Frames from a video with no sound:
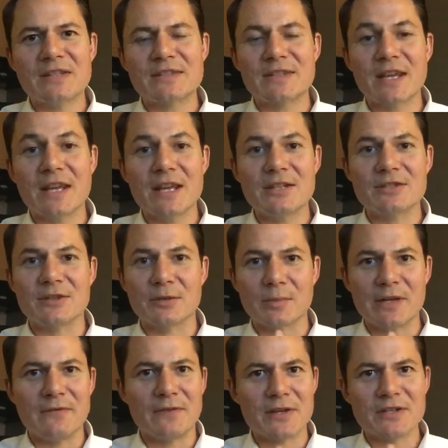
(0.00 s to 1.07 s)
stage and the
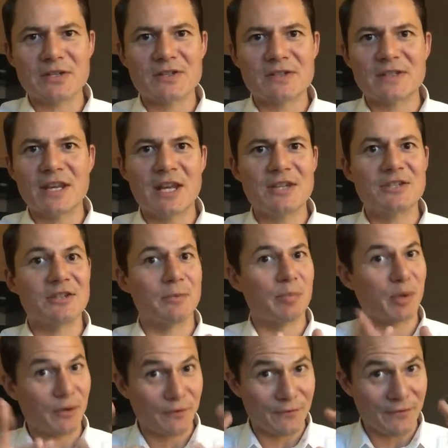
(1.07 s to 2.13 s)
revision stage and the
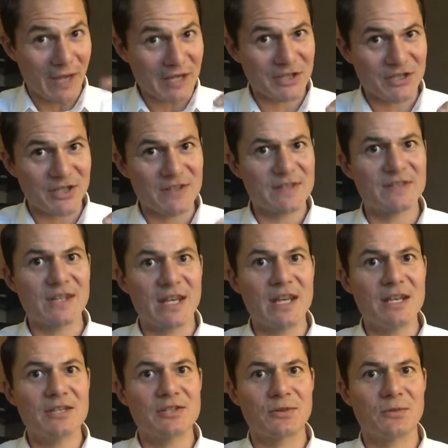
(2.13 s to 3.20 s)
perfection
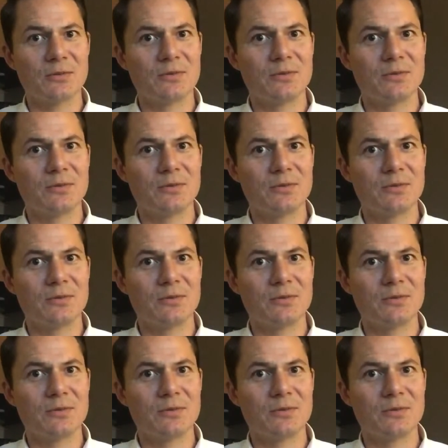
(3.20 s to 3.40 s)
stage